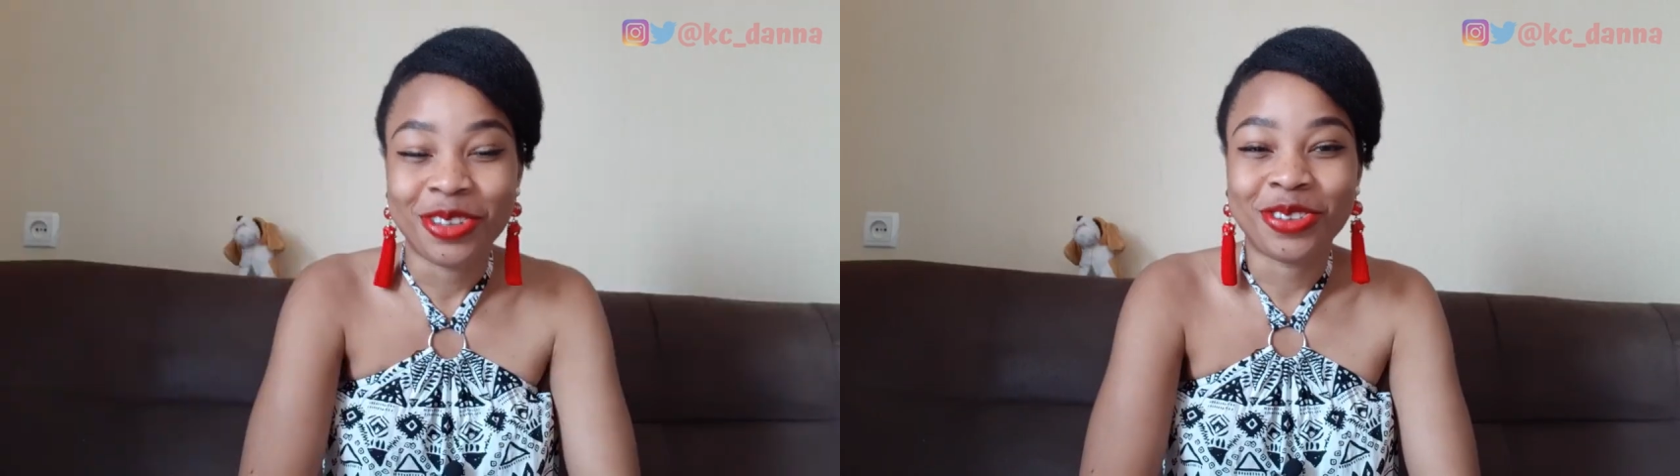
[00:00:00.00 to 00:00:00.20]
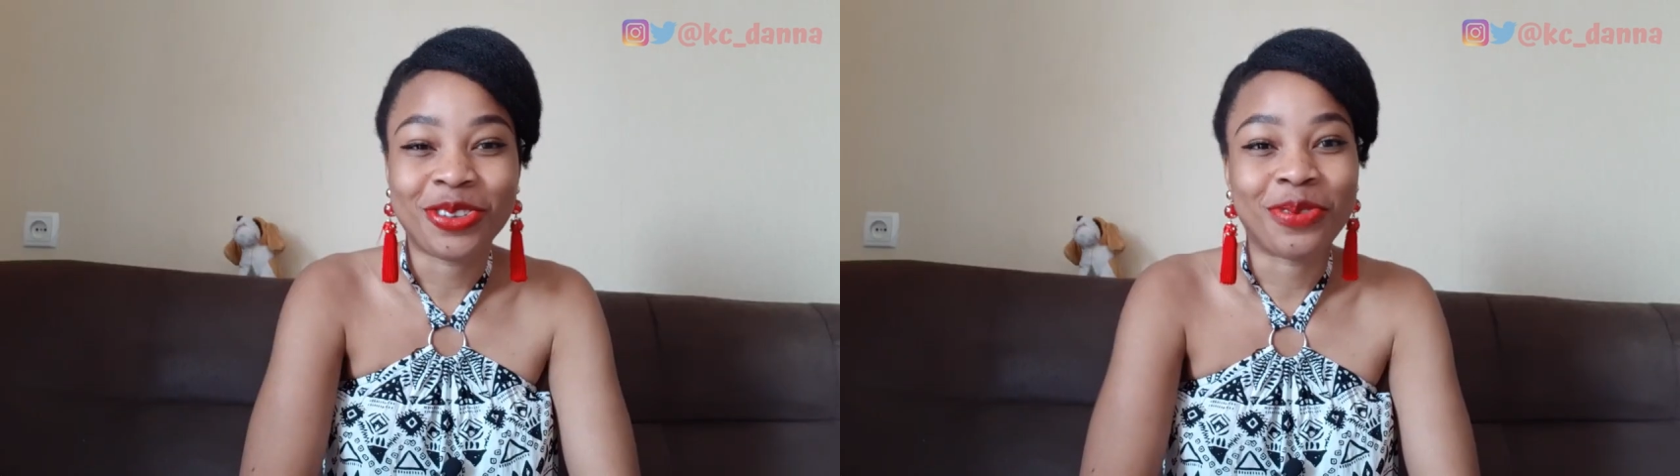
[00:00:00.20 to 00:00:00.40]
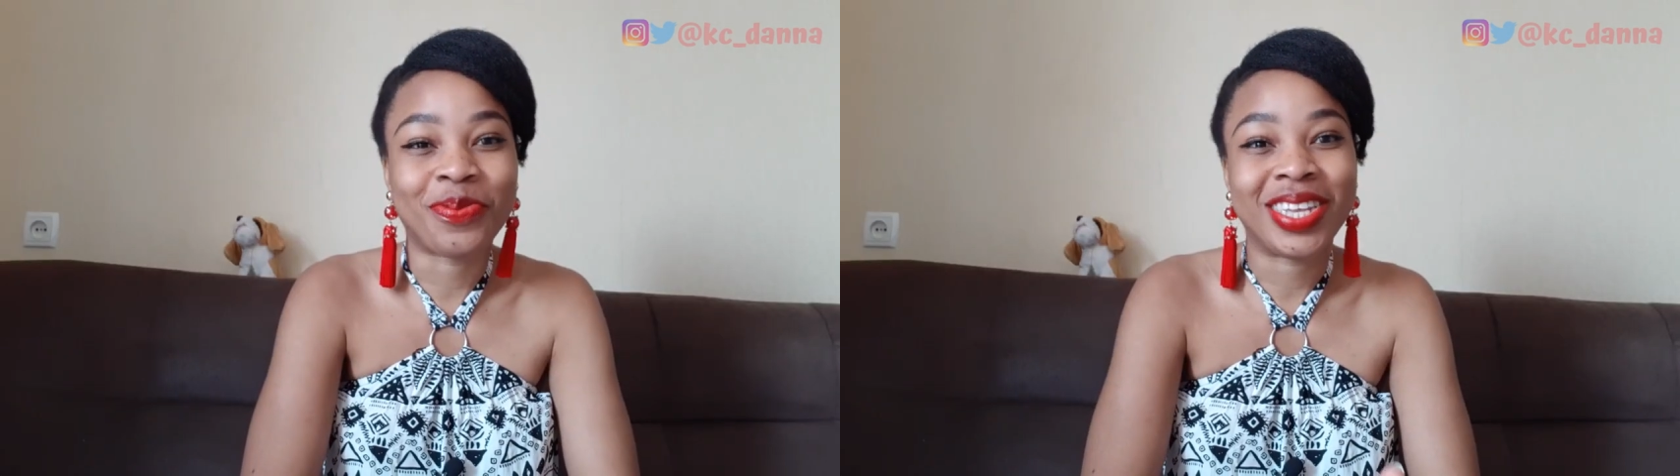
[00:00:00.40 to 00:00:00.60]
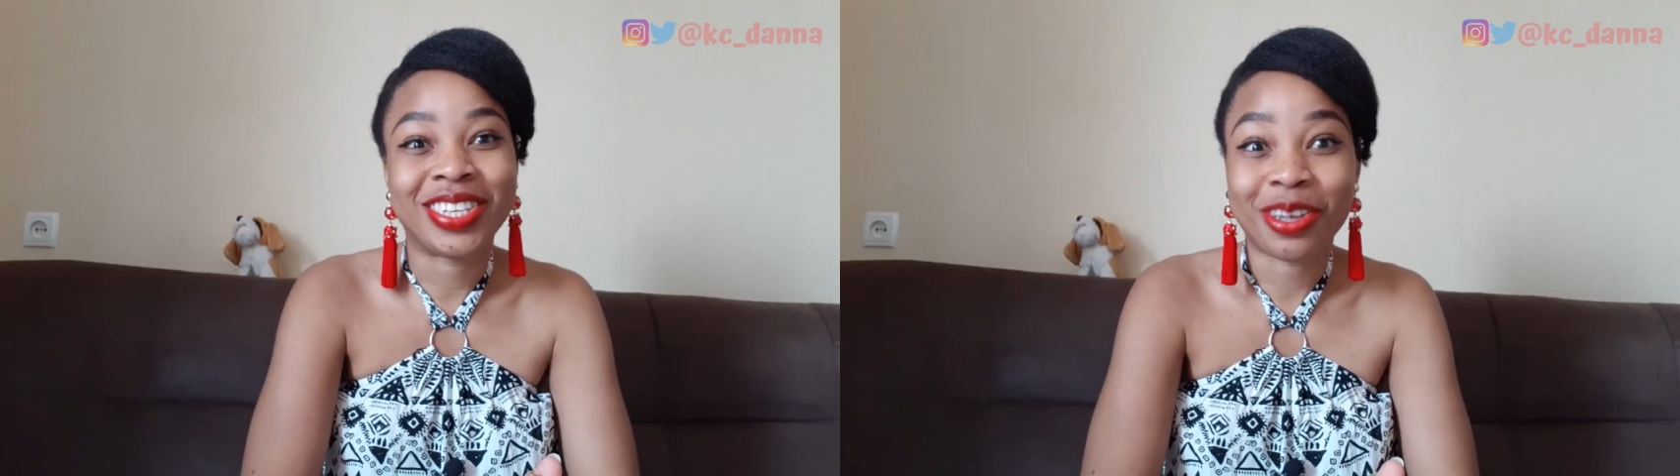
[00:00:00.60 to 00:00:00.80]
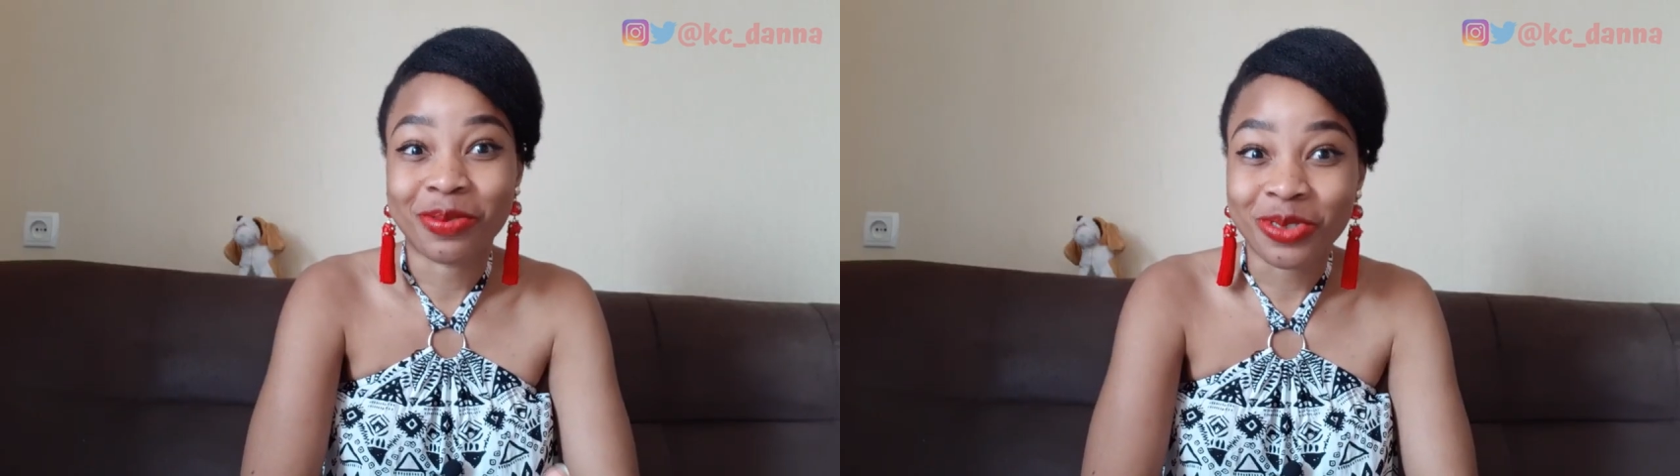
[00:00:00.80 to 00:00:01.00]
So please
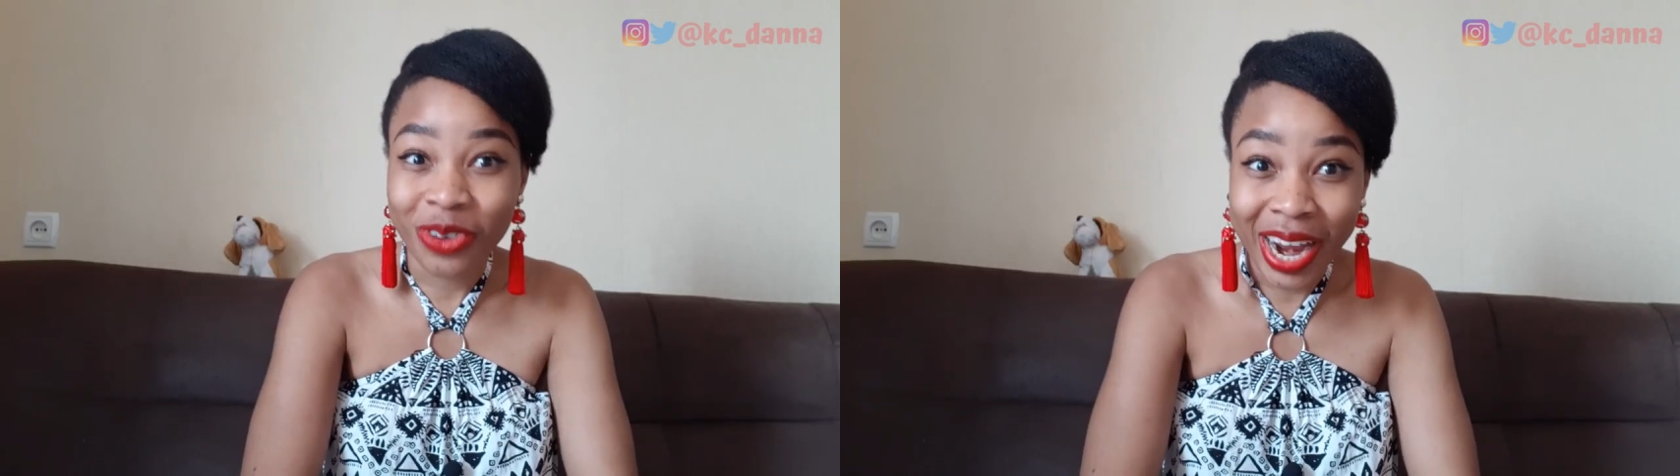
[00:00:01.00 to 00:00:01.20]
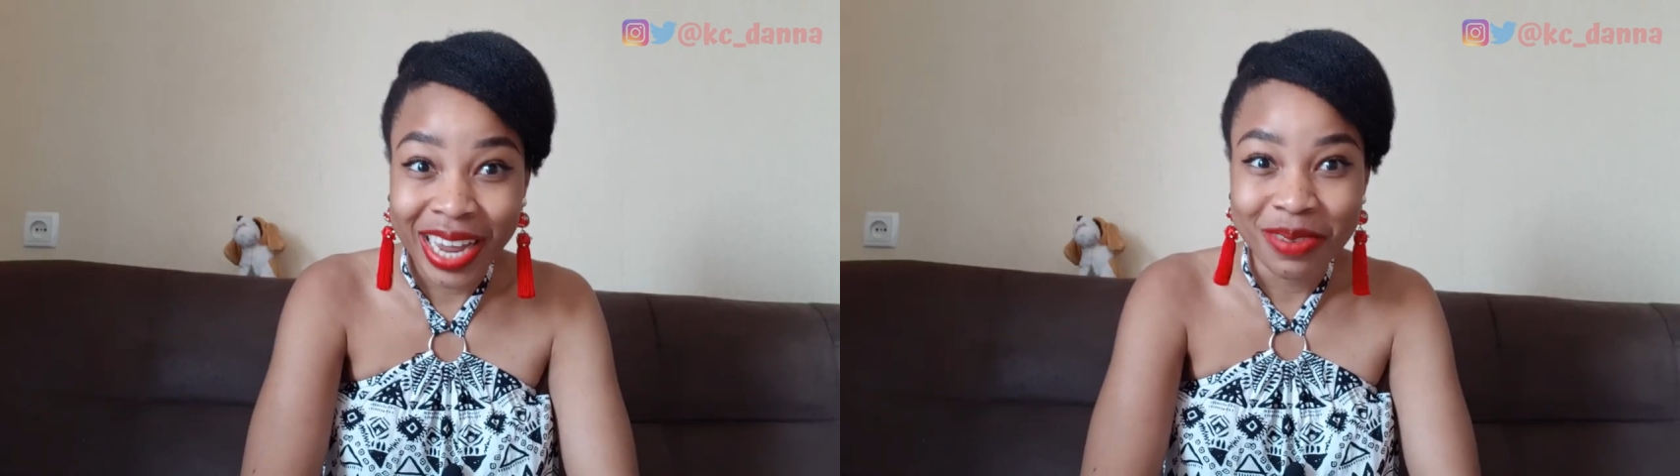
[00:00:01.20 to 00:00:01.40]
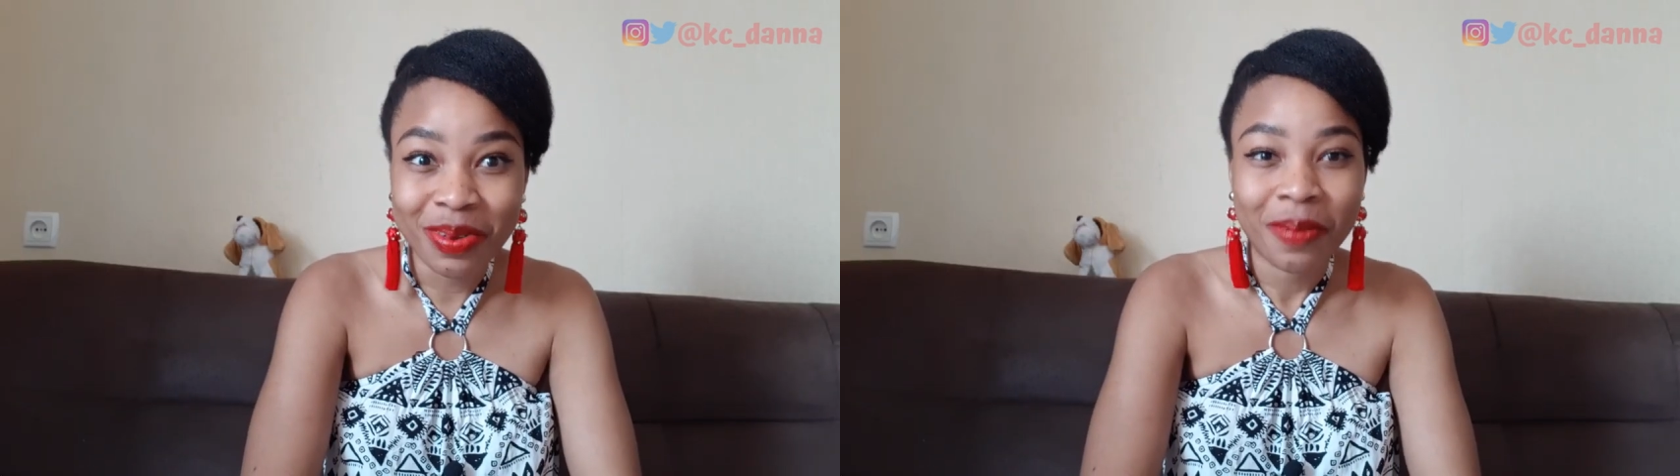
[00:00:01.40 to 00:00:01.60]
subscribe.